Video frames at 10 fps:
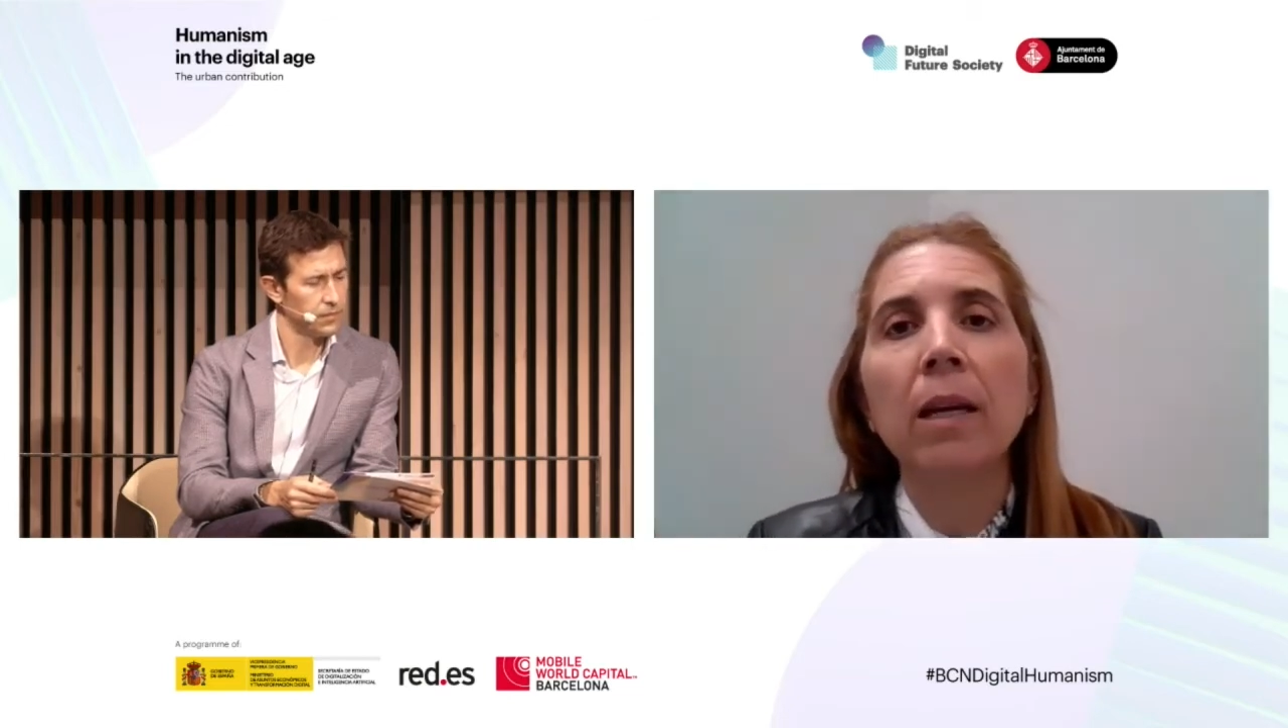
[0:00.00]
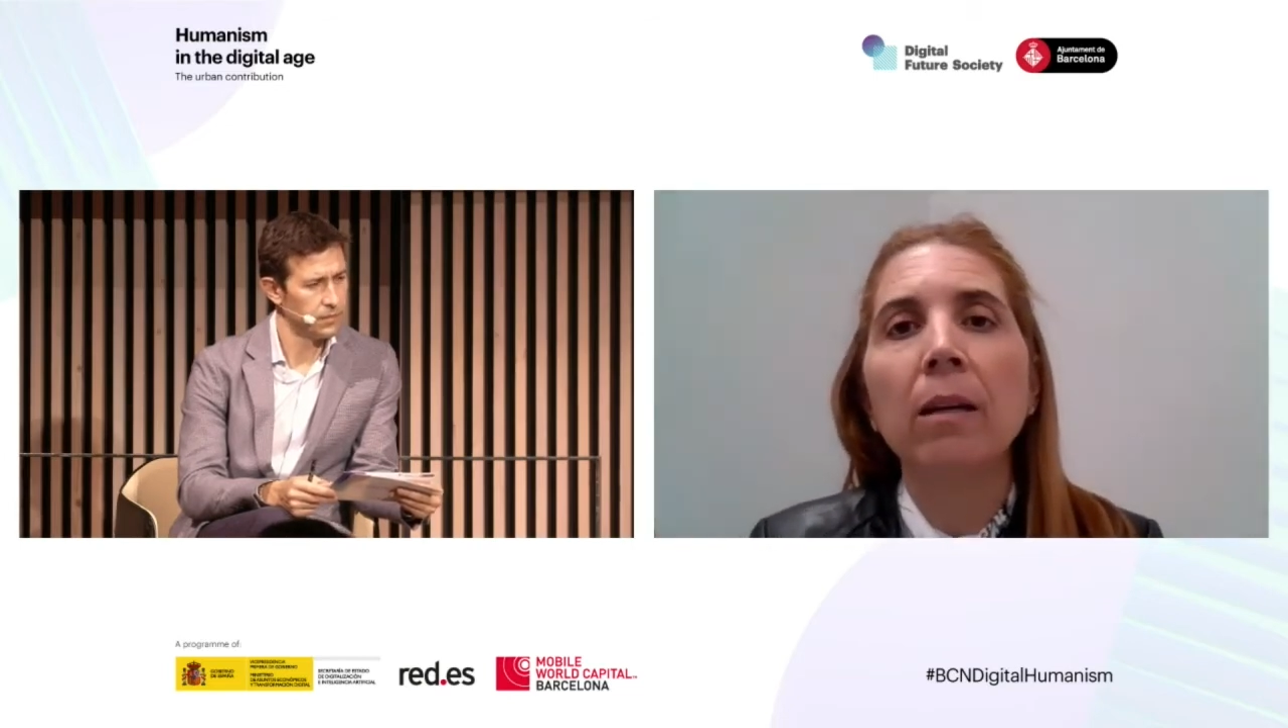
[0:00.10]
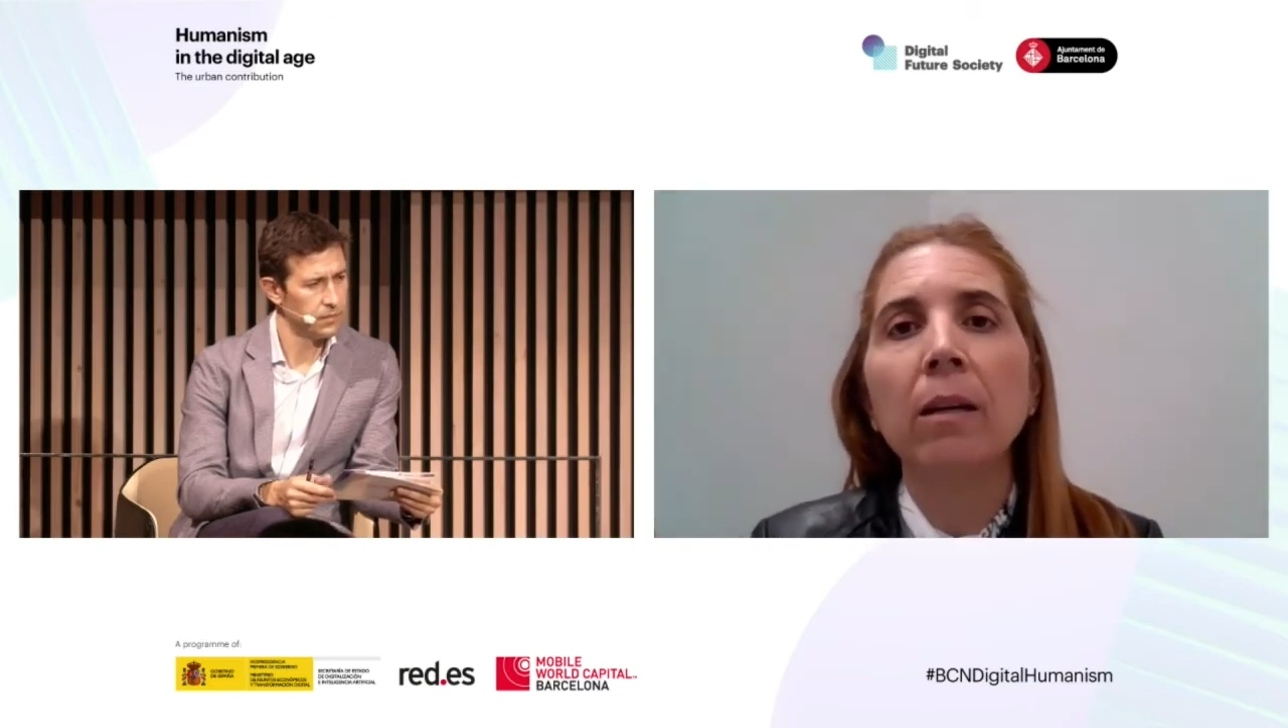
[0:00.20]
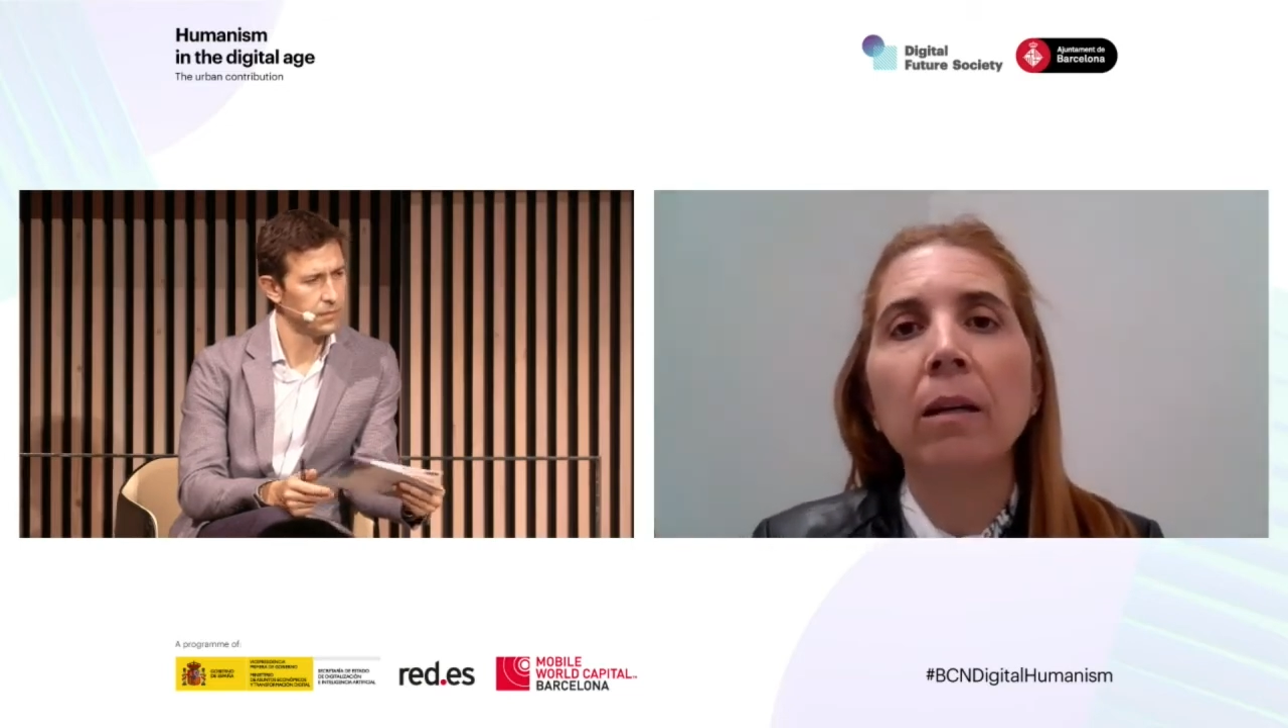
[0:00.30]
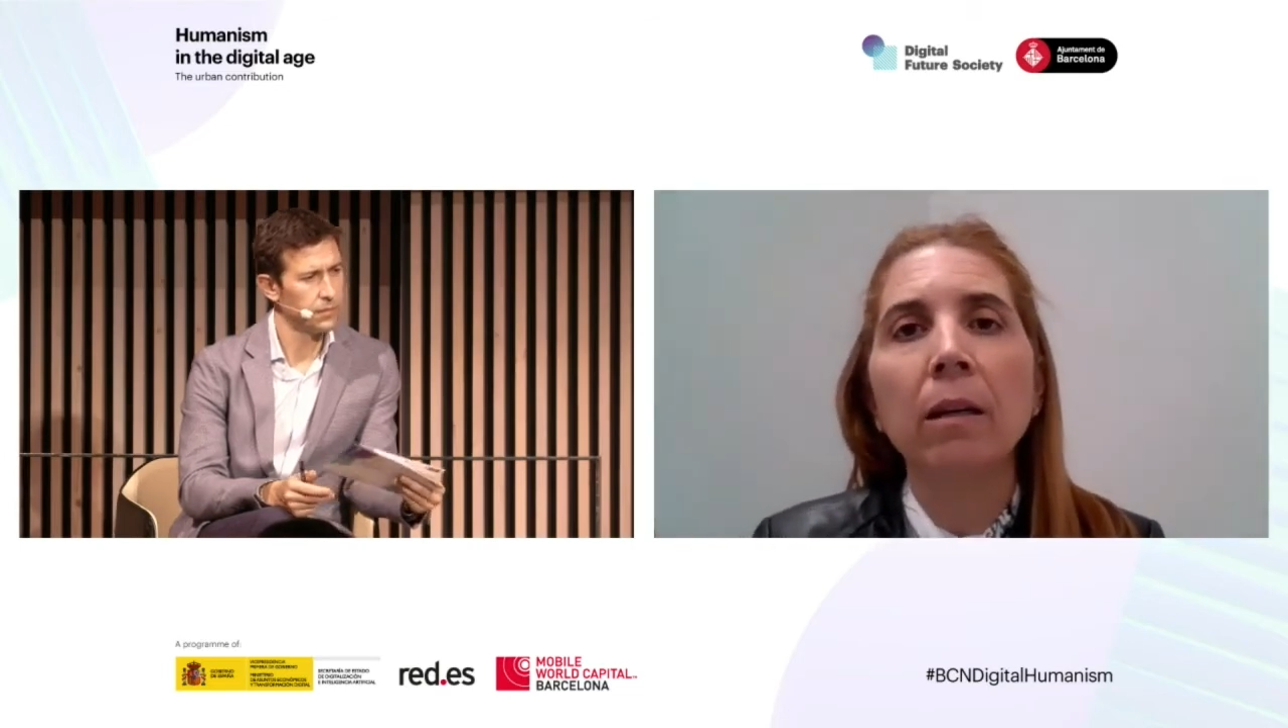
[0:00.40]

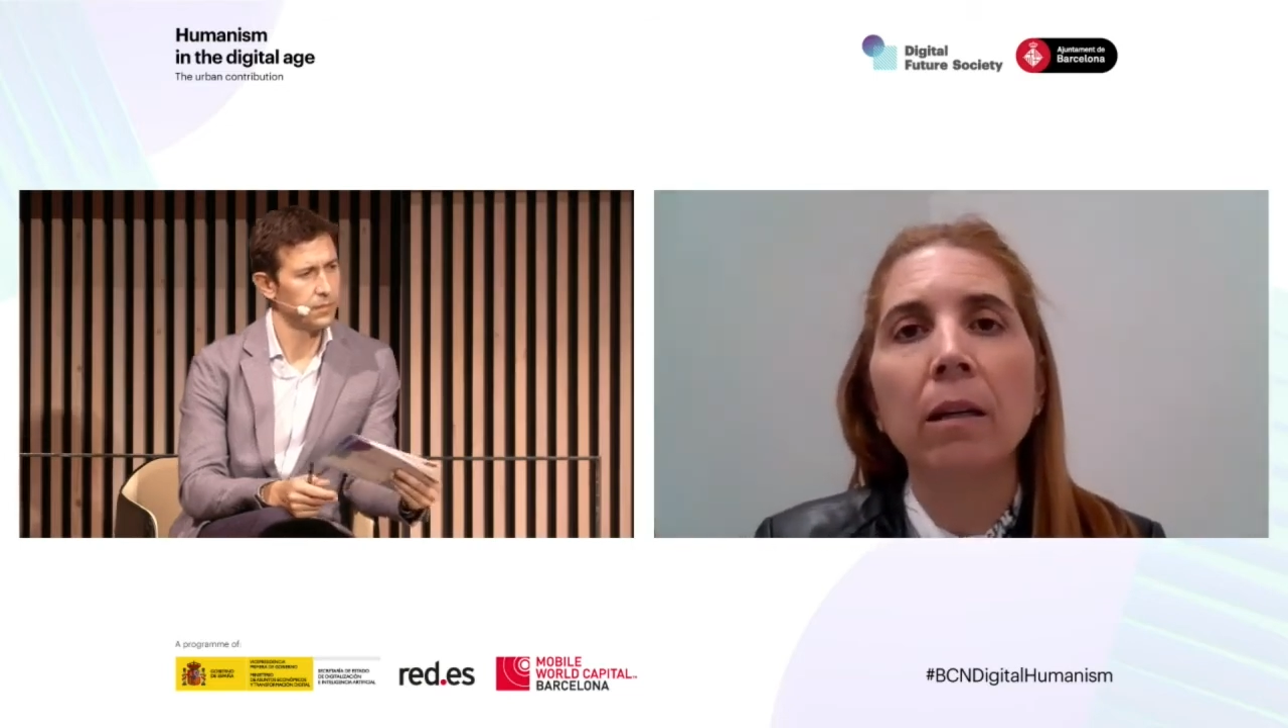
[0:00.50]
here in